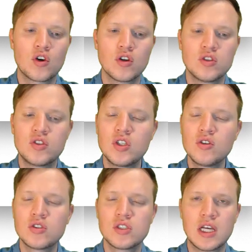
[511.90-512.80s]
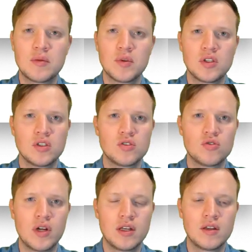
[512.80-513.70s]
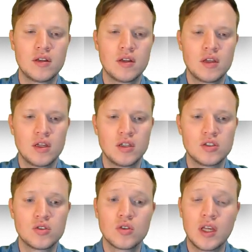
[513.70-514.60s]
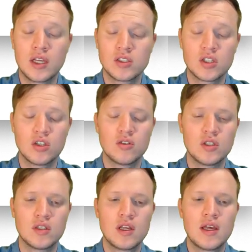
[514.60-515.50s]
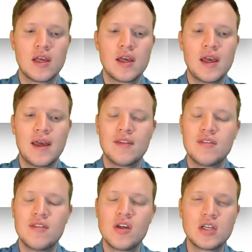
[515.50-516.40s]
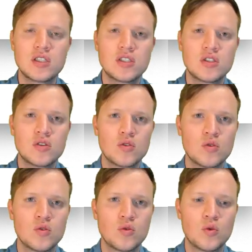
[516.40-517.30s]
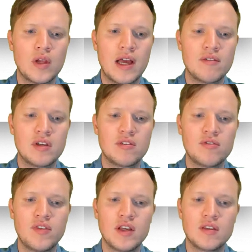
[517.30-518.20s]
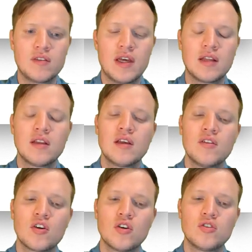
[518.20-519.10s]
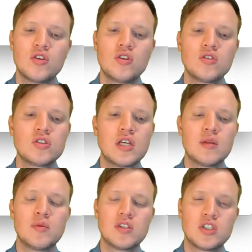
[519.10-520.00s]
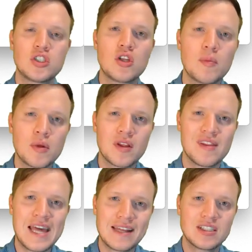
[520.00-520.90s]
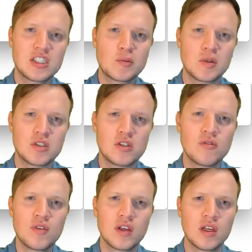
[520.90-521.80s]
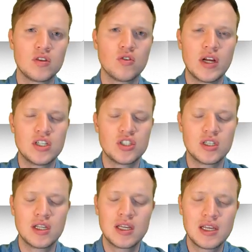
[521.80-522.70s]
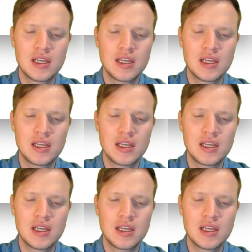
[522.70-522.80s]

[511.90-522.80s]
the continue statement is run, is executed. And this will have an effect that the continue statement stop that specific iteration